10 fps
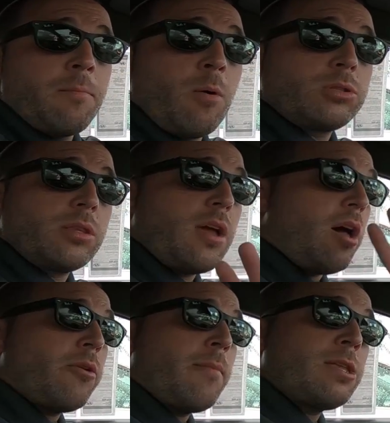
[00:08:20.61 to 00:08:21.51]
Most of the
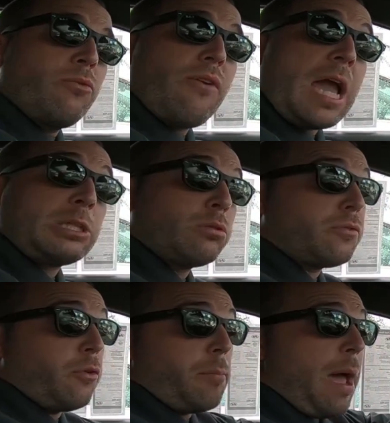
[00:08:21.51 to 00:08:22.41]
other
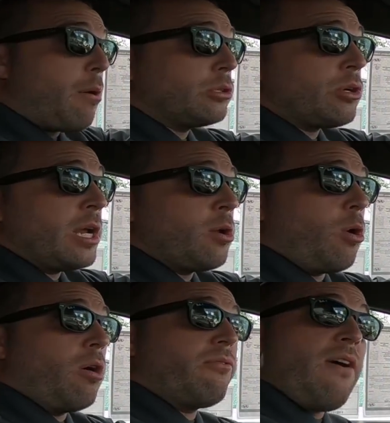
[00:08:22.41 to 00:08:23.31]
manufacturers for the powertrain
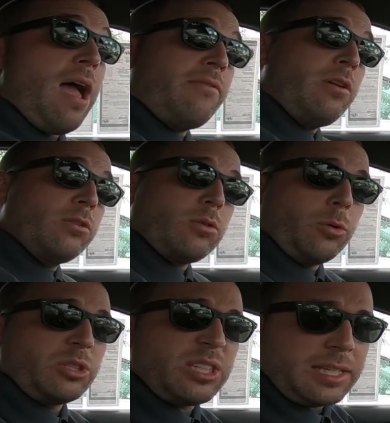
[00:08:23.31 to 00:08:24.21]
are 5 years
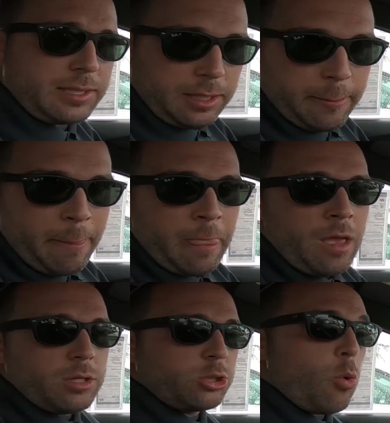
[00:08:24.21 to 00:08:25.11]
or 60.
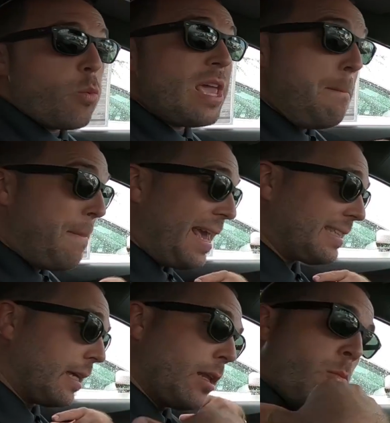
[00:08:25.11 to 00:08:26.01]
So we
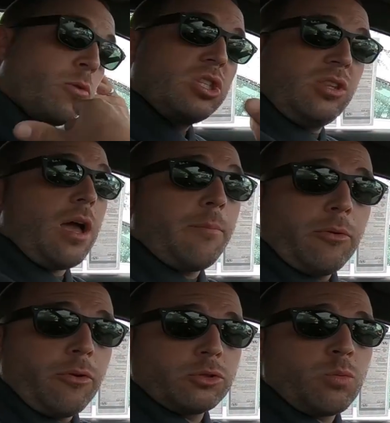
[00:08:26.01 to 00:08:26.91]
basically almost
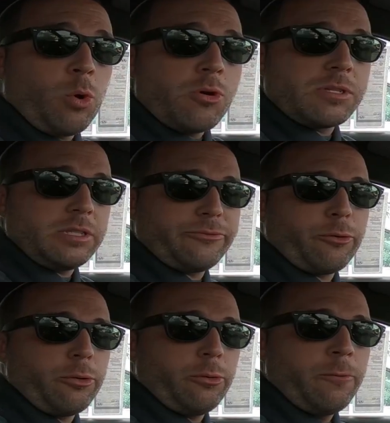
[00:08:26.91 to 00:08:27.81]
double those warranties
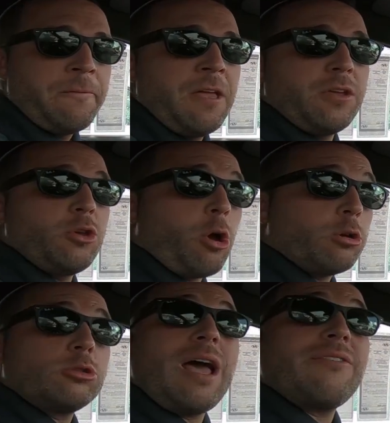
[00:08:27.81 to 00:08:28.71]
for you. You
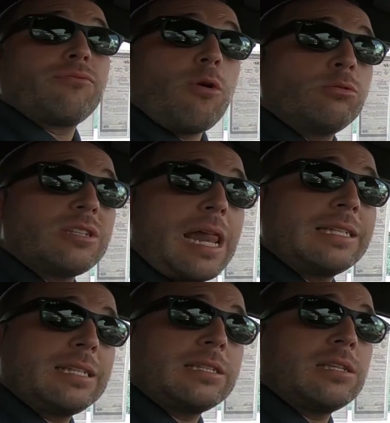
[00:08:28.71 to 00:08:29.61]
also have roadside
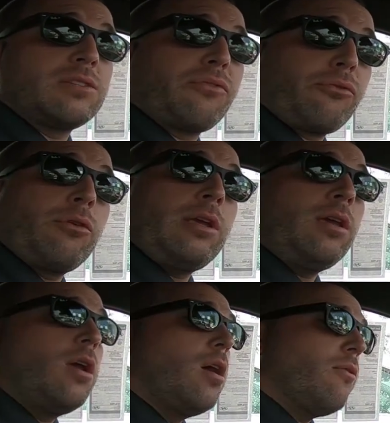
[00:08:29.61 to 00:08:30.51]
assistance
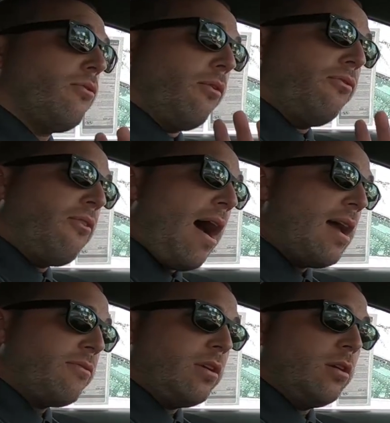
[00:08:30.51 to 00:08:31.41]
free for
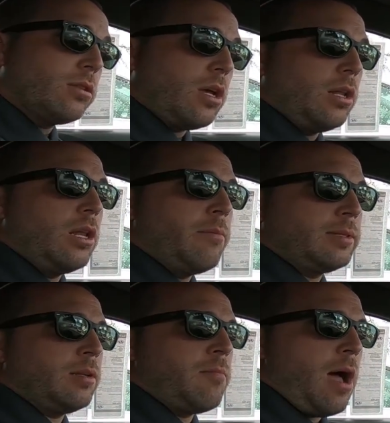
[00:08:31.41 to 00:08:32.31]
5 years,
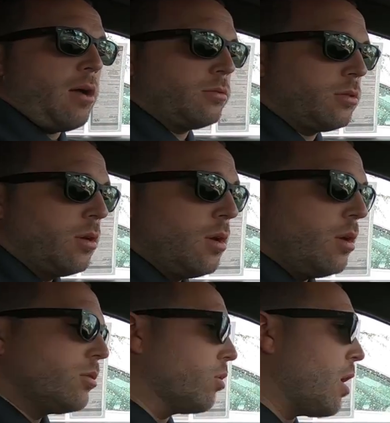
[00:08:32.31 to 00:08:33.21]
unlimited miles.
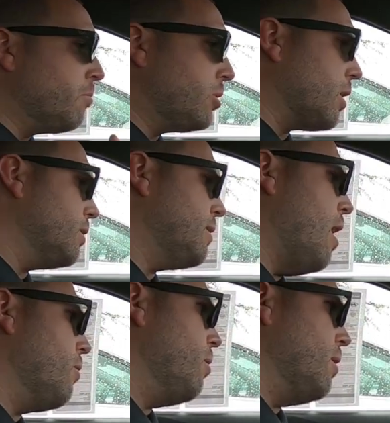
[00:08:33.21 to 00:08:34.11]
So come check us
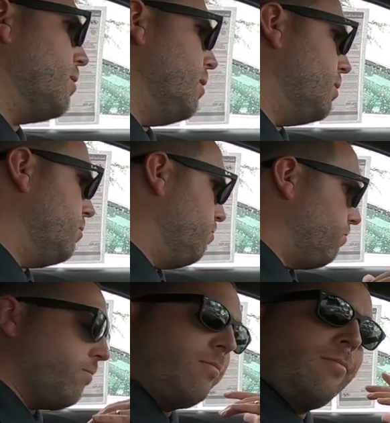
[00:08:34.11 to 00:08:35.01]
out here
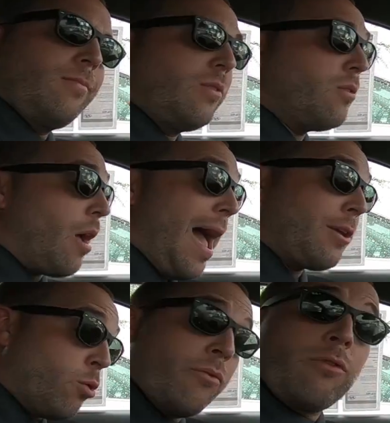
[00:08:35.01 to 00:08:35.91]

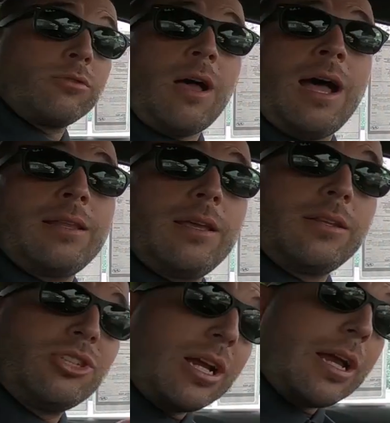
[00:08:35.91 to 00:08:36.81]
at Universal Hyundai
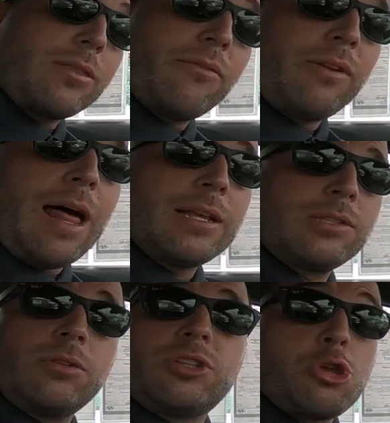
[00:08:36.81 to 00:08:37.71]
to check out the
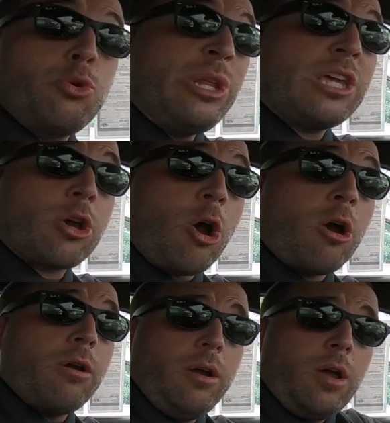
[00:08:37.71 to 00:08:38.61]
Veloster. It's a unique
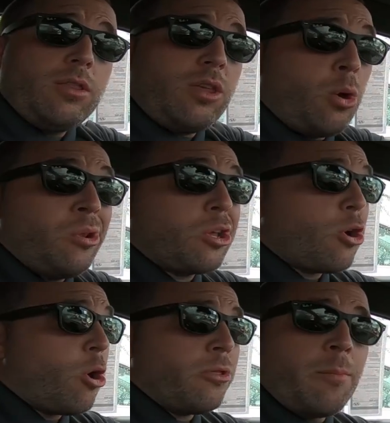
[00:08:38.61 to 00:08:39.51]
car, the only
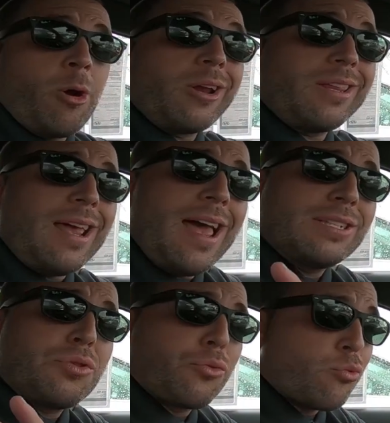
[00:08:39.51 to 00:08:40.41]
car in the market that
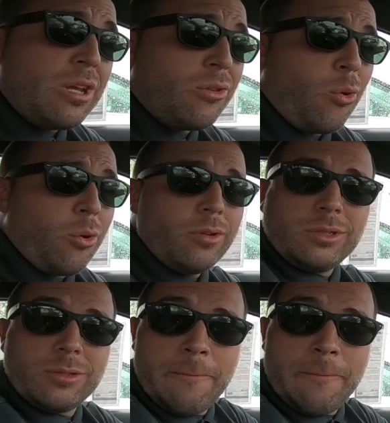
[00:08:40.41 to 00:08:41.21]
has 3 doors.